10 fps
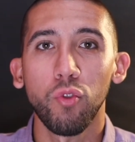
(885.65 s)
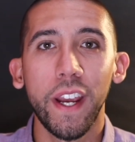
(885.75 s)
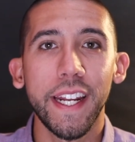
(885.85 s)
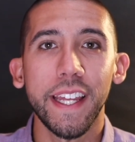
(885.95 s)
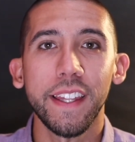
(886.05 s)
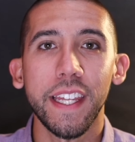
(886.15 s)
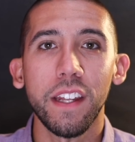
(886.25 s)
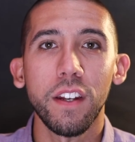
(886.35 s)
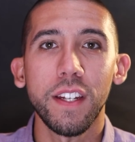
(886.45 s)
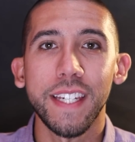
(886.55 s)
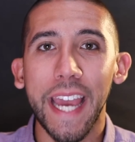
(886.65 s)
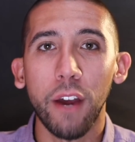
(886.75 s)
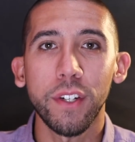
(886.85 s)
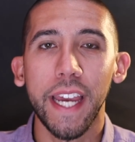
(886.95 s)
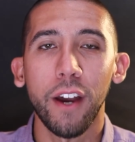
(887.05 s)
Right in the
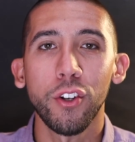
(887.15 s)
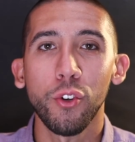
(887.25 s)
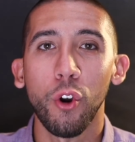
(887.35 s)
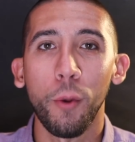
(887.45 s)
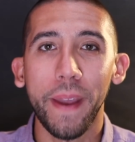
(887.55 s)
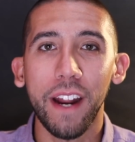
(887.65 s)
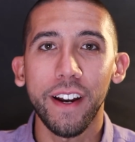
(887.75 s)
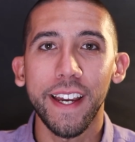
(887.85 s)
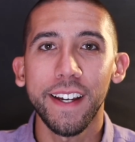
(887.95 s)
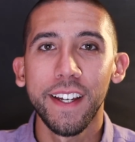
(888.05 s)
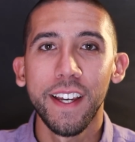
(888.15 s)
downtown New Hope area,